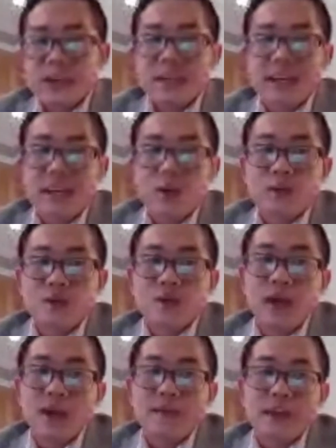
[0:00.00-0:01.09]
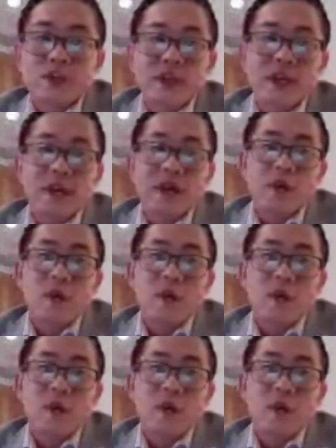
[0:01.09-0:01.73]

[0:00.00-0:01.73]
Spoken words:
in care homes to have a